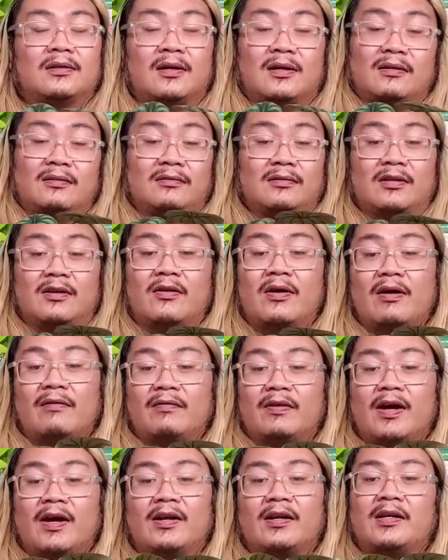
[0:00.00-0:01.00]
and I
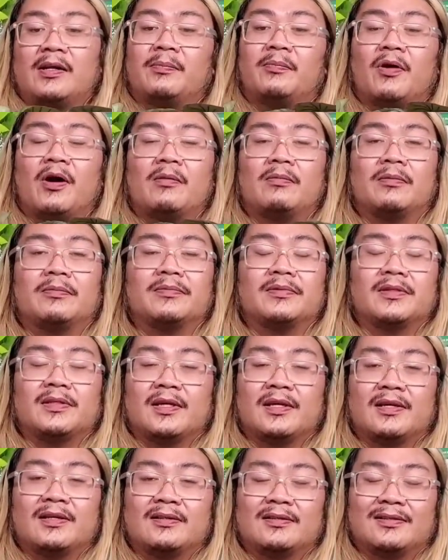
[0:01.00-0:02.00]
don't know, I haven't had any
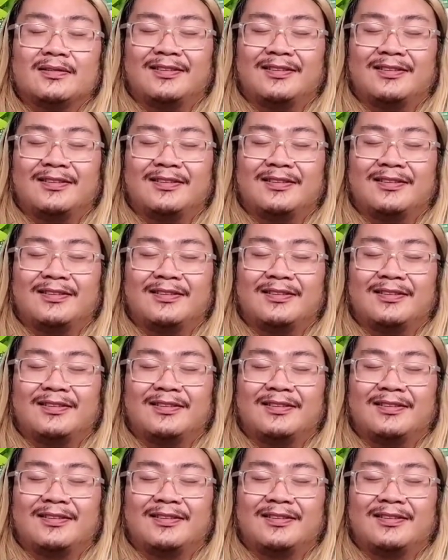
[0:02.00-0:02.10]
problems